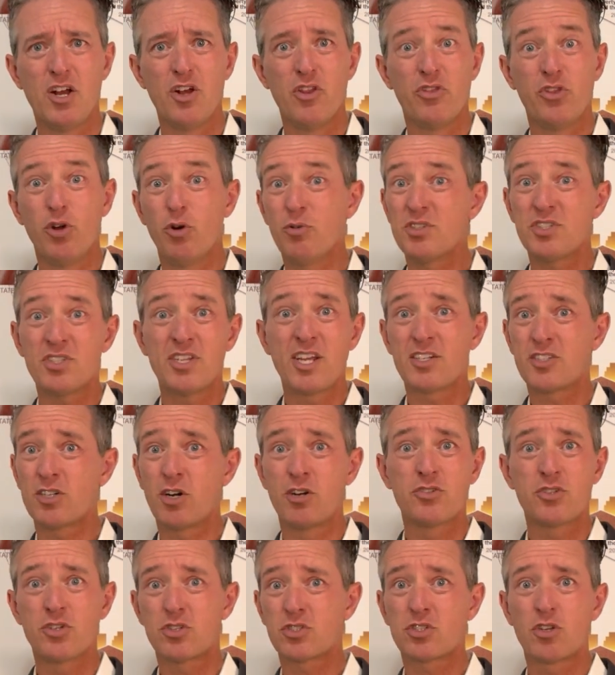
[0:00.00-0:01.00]
Those things
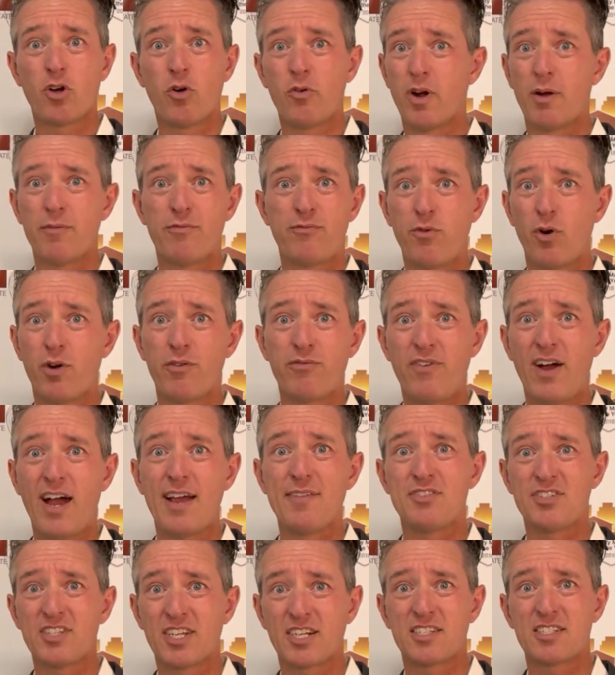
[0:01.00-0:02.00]
aren't just going up 4,
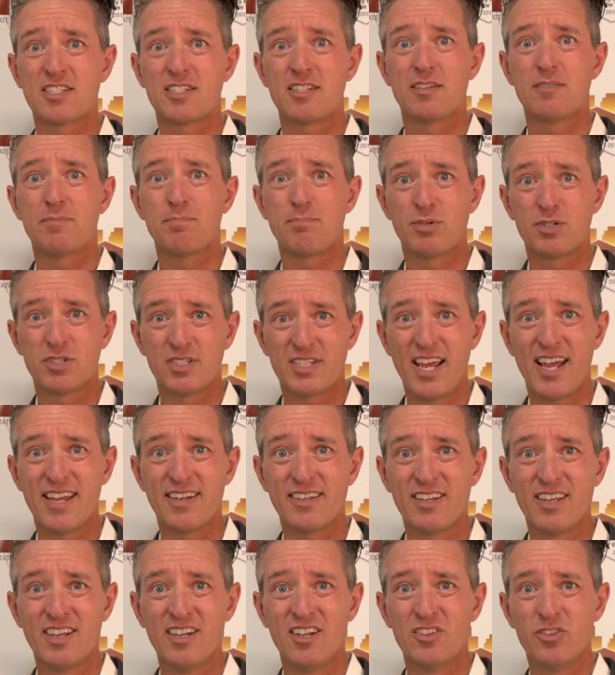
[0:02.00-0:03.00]
5,
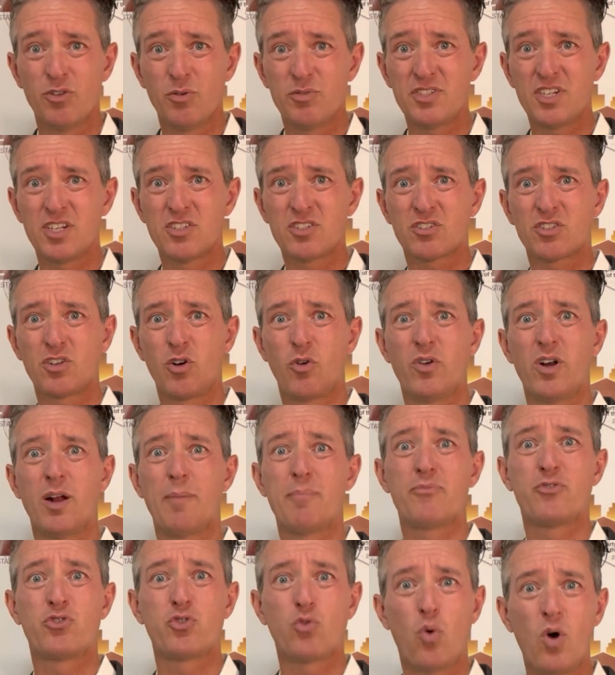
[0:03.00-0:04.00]
6%. Those things are going
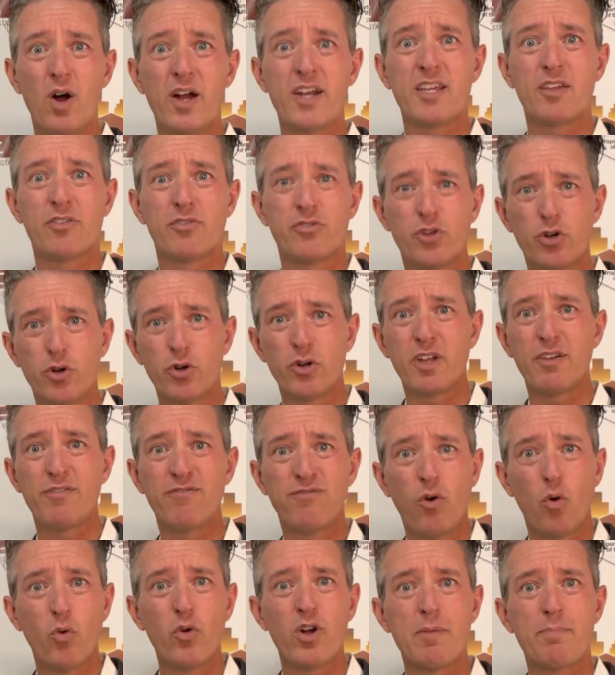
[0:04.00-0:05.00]
up 20, 30,
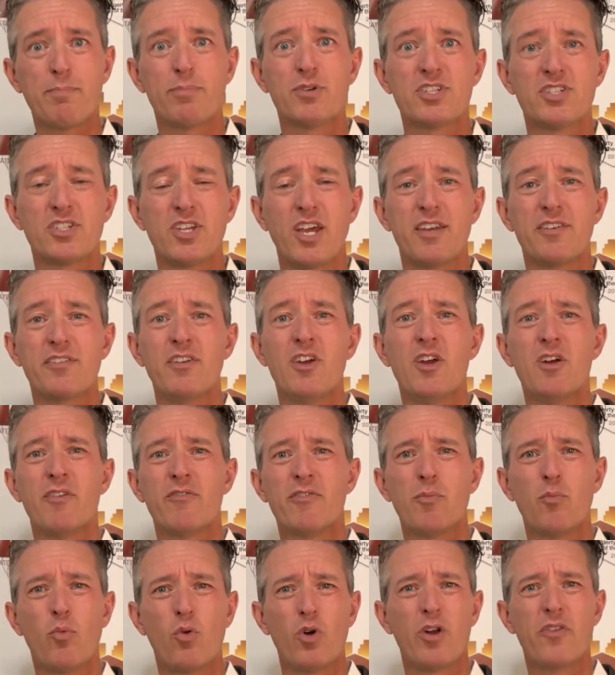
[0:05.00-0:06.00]
40%
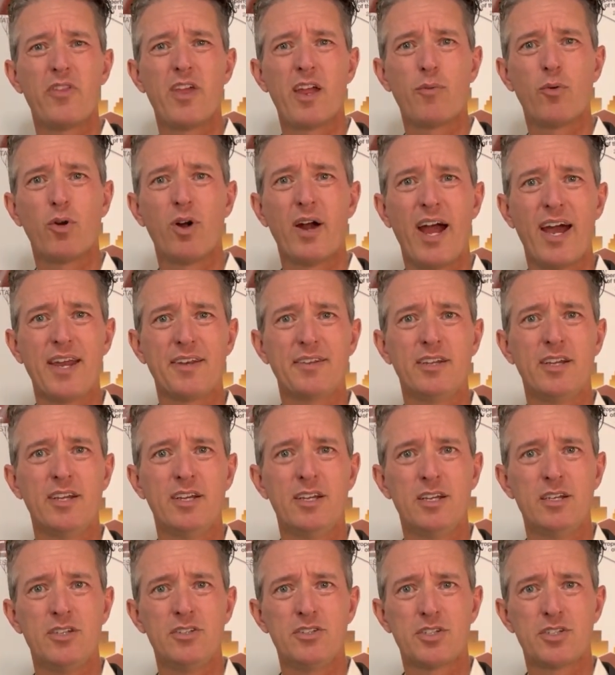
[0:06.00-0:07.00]
from where they were at
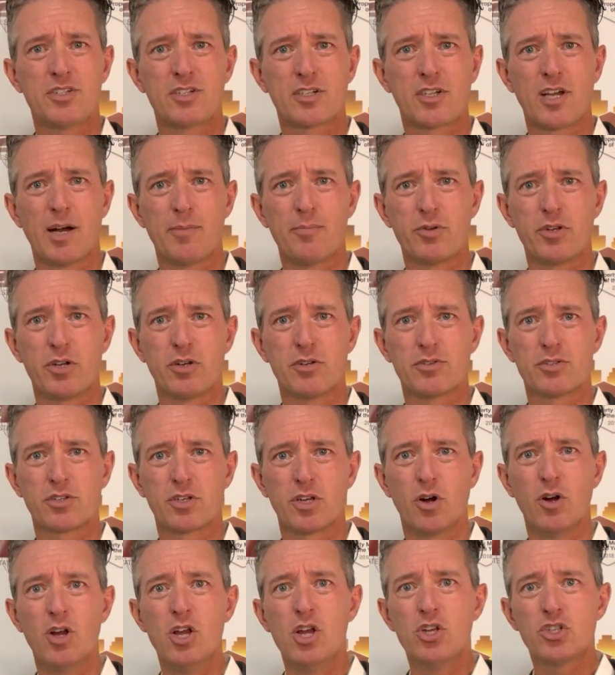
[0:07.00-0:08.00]
just a couple years
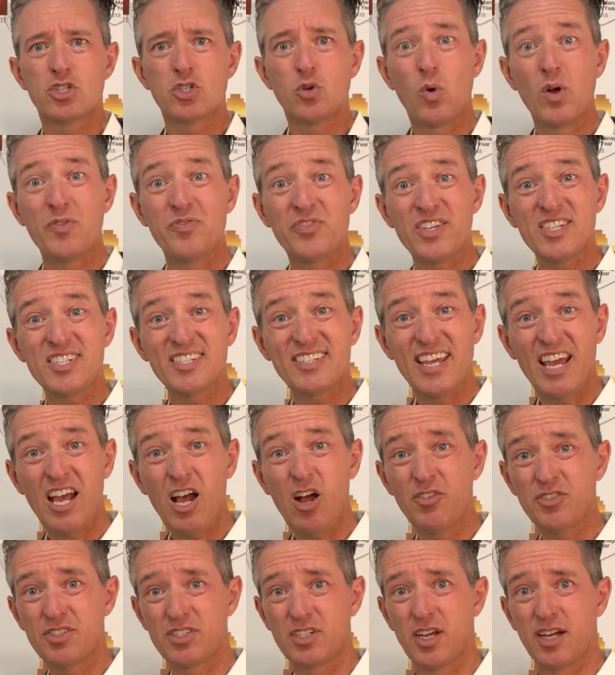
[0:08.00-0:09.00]
ago. So what this
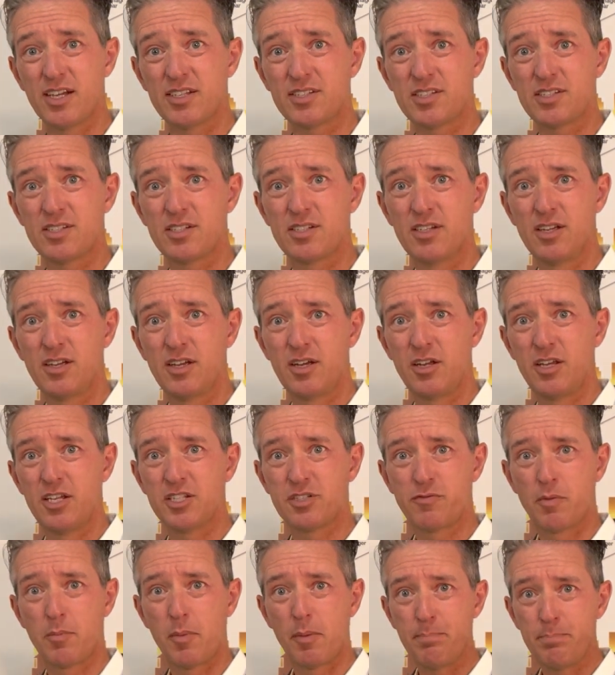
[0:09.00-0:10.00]
tells us
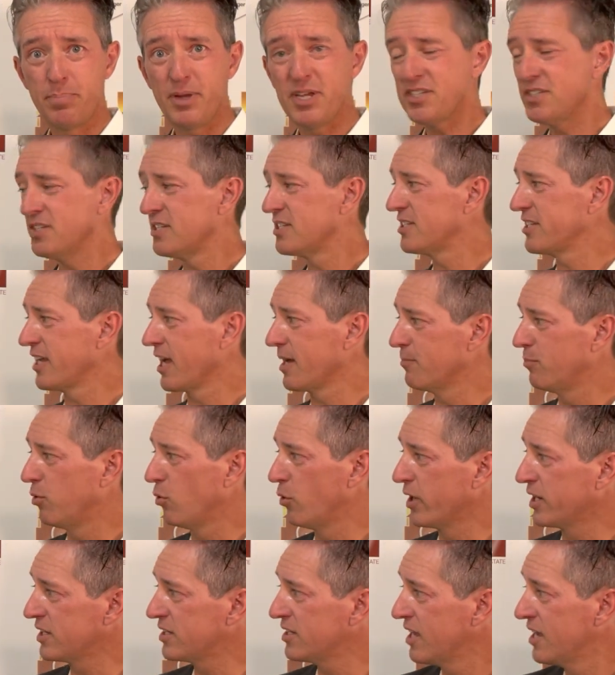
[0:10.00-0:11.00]
is, from a business
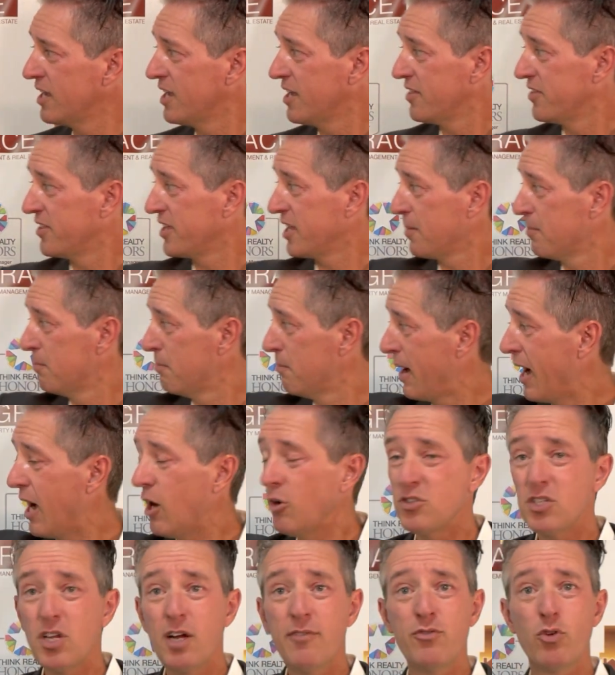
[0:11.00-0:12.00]
standpoint, the
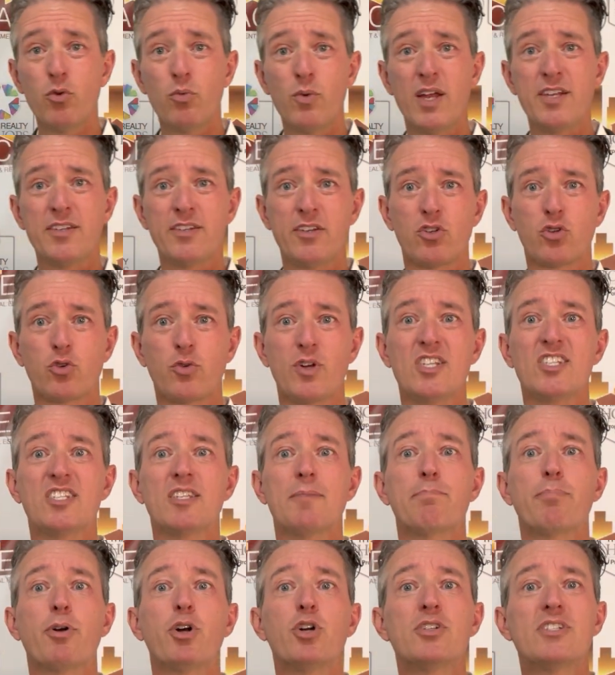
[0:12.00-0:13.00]
amount of the rent increase,
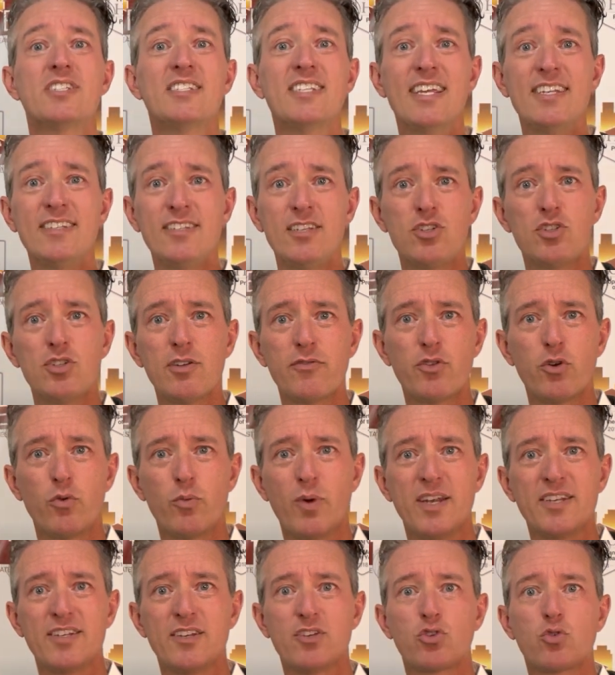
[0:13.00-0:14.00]
the percentage of the
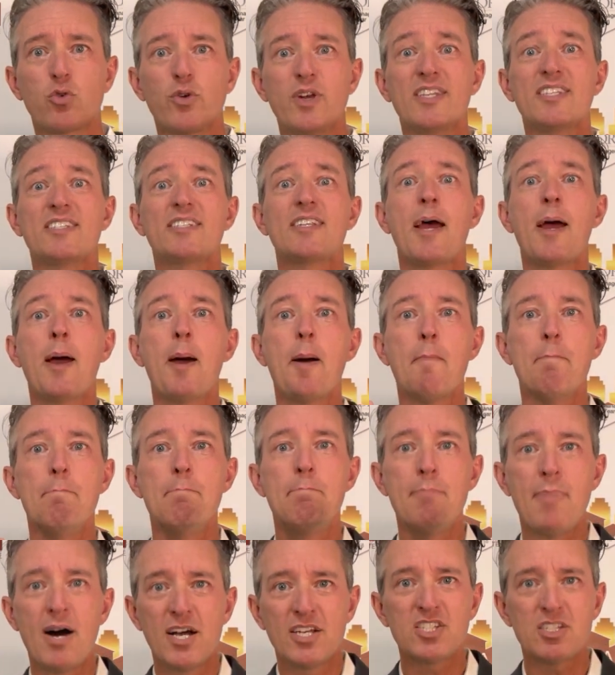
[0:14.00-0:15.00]
rent increase
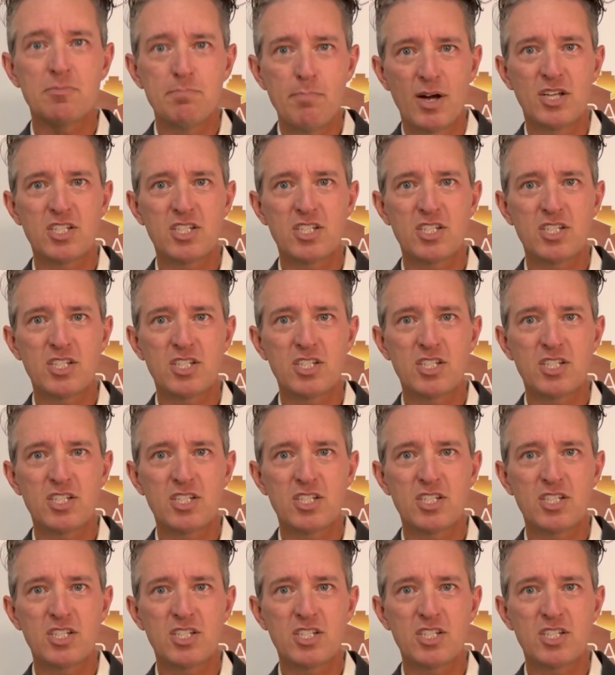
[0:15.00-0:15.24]
must